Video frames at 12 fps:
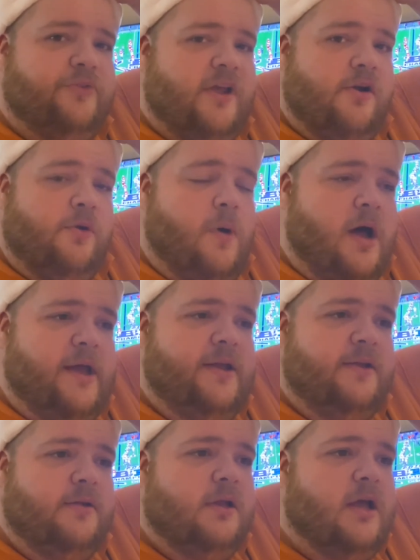I don't know why,
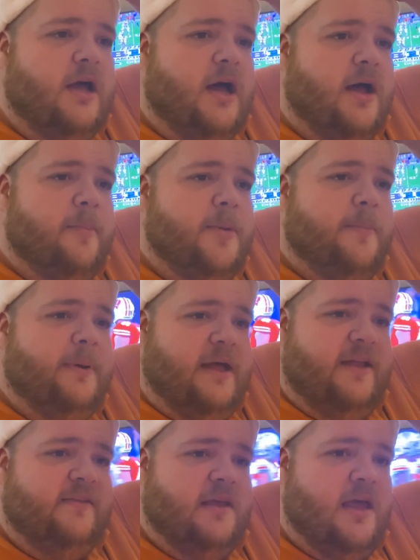um,
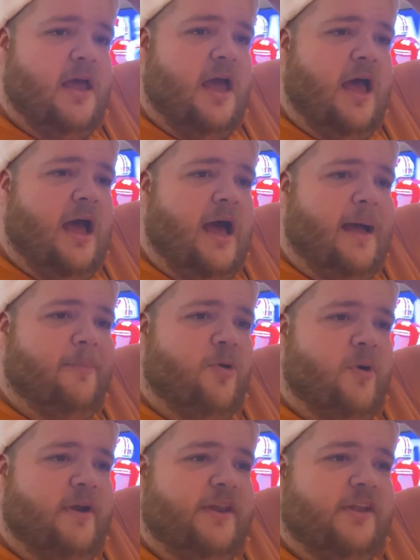but I'm
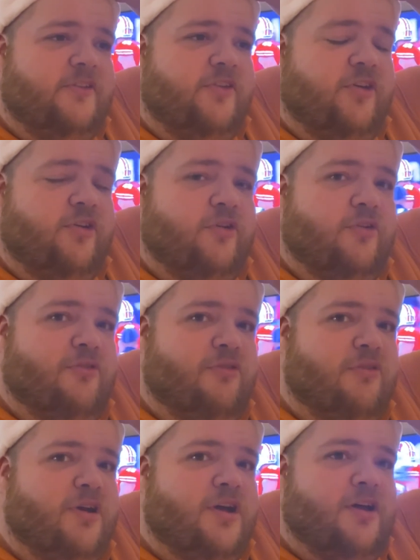going to
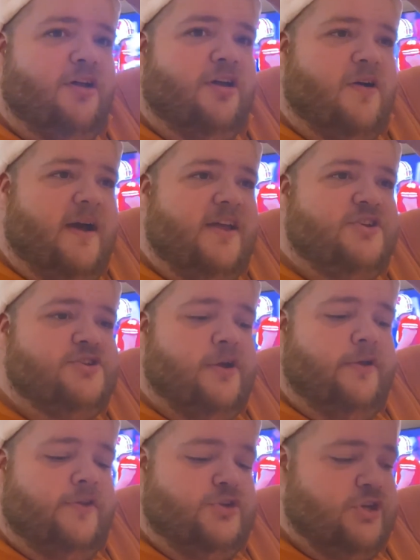go ahead and show
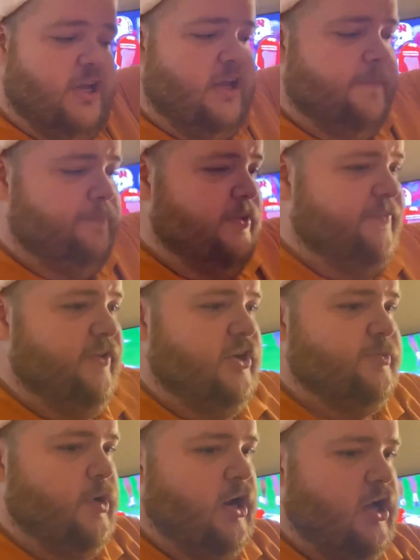you the tree, the
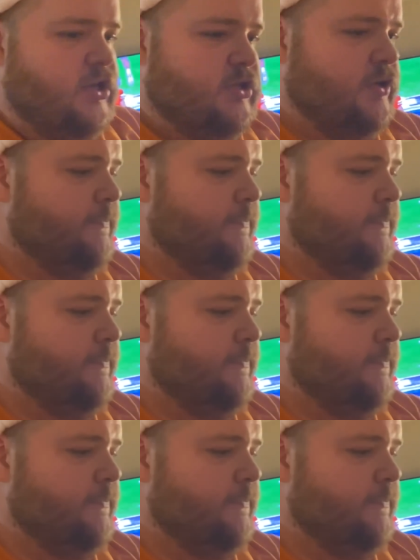finished product.